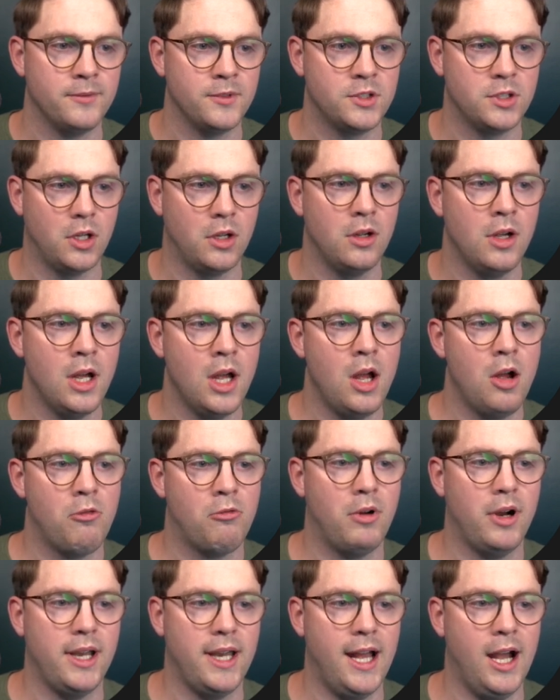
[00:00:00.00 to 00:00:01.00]
So
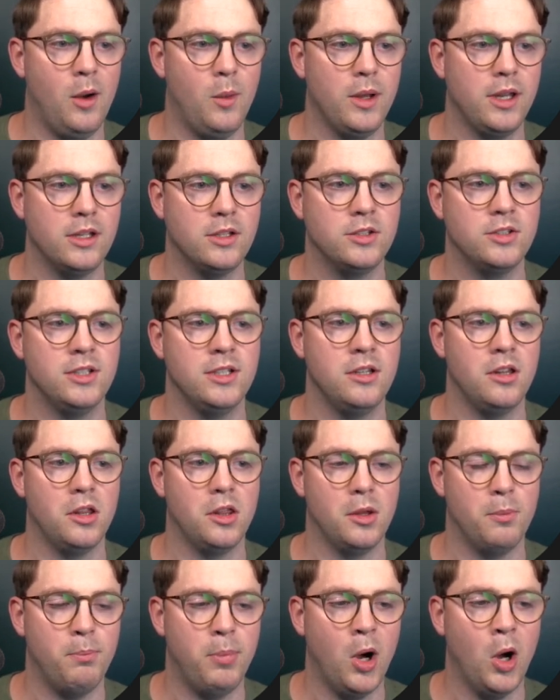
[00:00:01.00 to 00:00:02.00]
right now we can see that
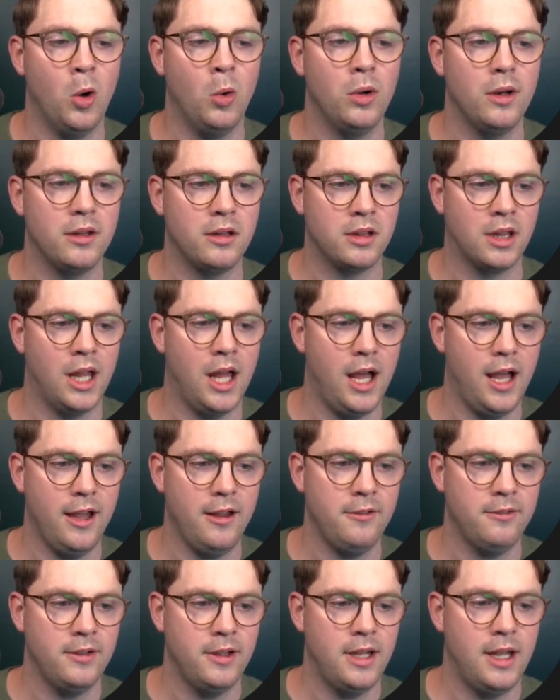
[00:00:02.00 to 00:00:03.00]
the poll is
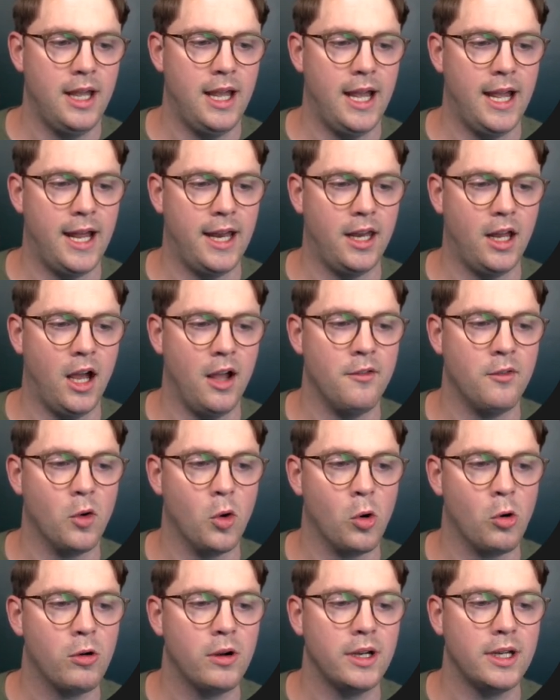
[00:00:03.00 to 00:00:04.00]
live and I've
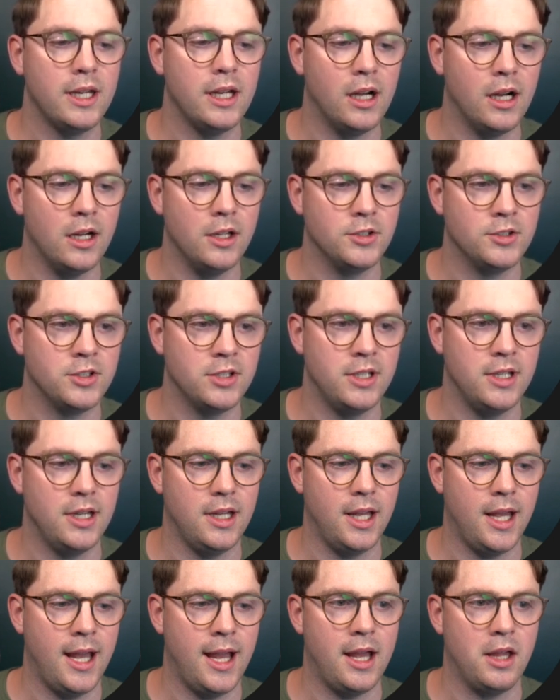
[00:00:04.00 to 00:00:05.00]
already answered
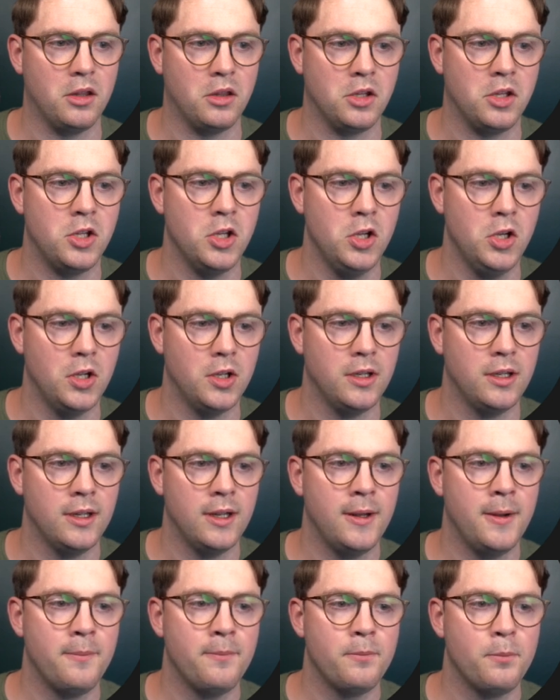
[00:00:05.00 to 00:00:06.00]
it as good.
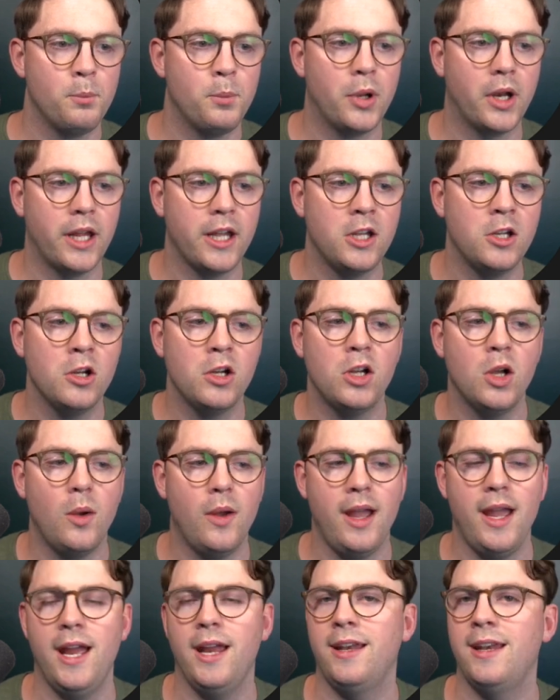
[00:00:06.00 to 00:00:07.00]
But I could go
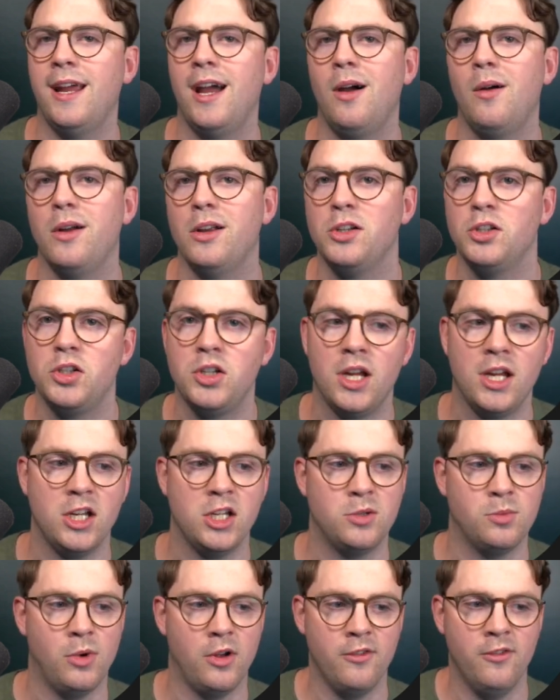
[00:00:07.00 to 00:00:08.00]
ahead now and
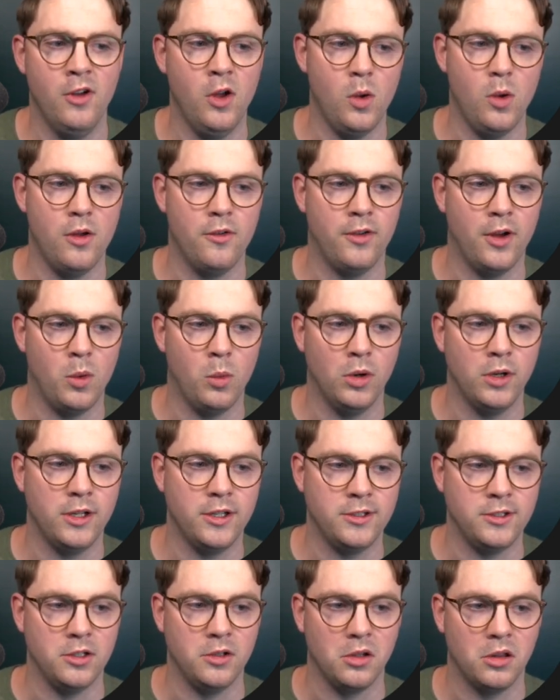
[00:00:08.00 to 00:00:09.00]
change my vote if I
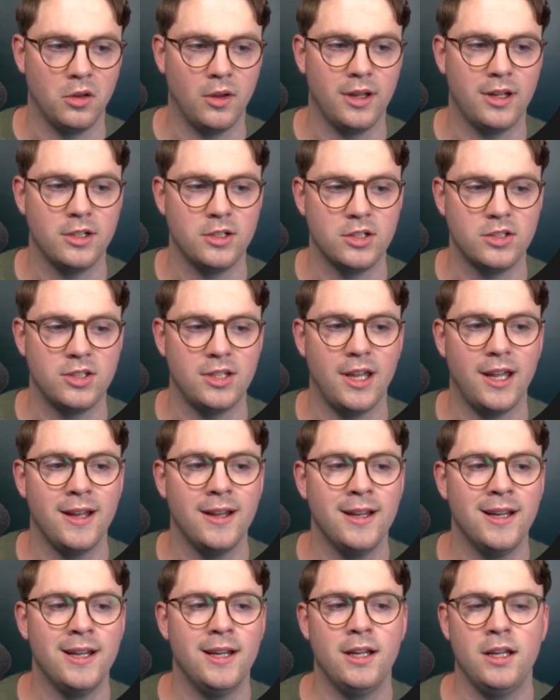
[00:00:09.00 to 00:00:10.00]
wanted to. So I could just say,
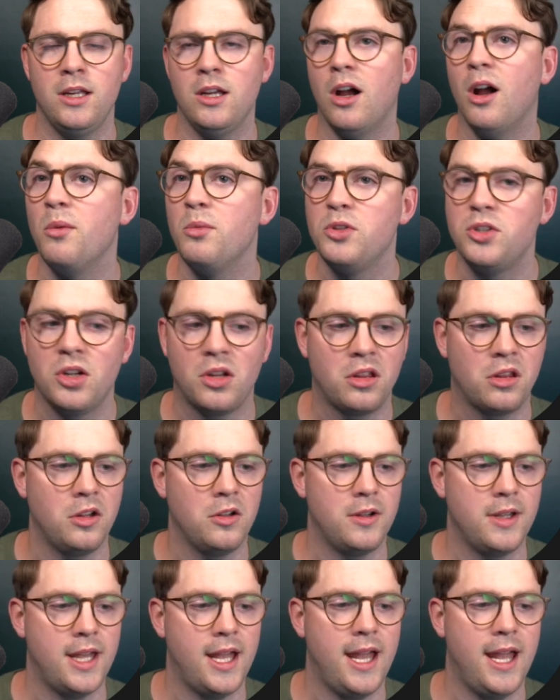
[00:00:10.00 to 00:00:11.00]
you know, I'm just
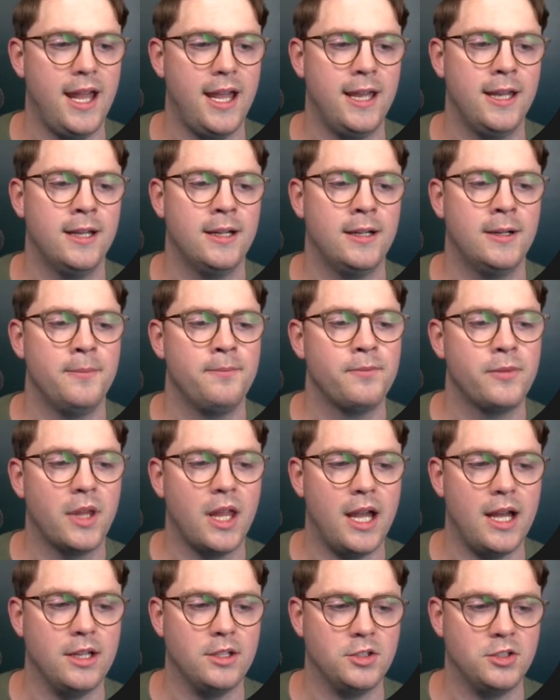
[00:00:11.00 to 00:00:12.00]
okay,
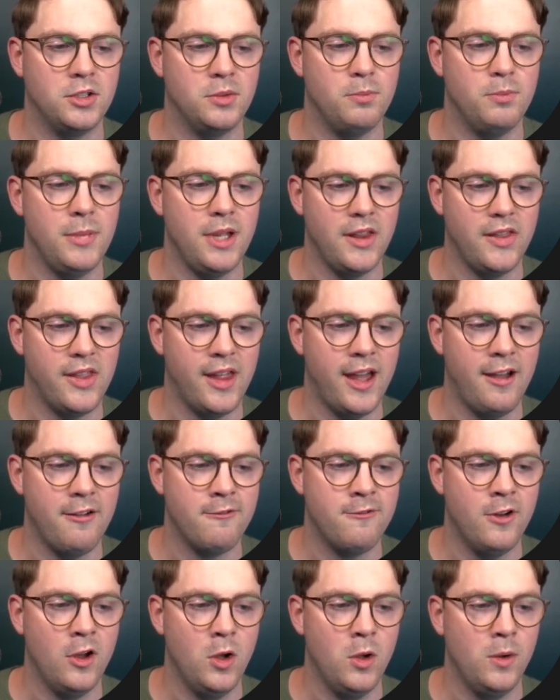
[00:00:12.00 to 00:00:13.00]
and submit that
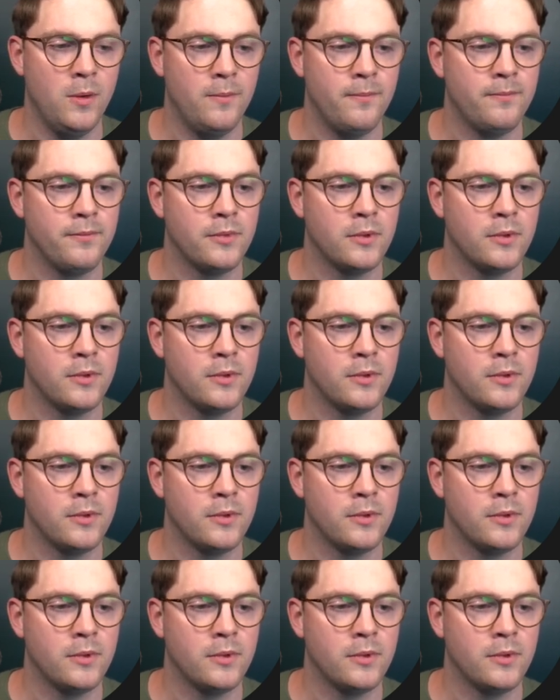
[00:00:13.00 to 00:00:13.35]
vote.